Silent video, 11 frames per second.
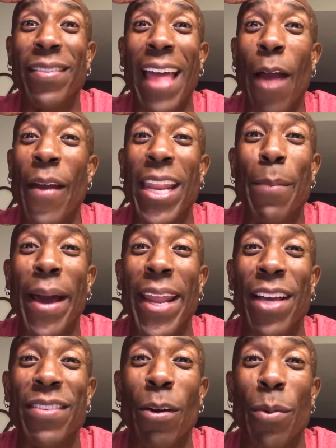that
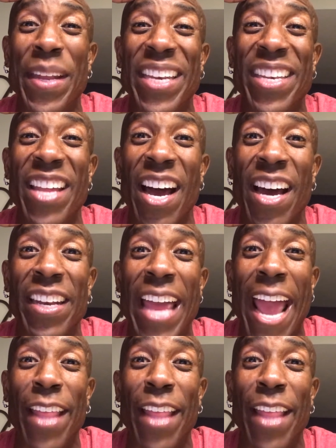anybody else that would have been done.